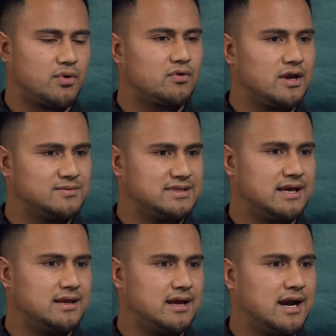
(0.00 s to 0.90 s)
programs
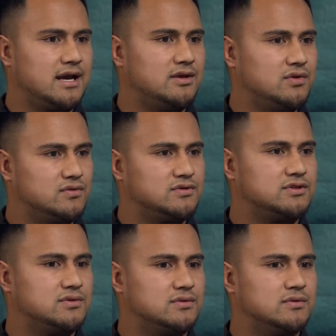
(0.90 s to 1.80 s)
that I use
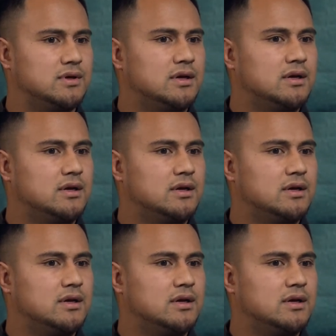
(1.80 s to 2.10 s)
to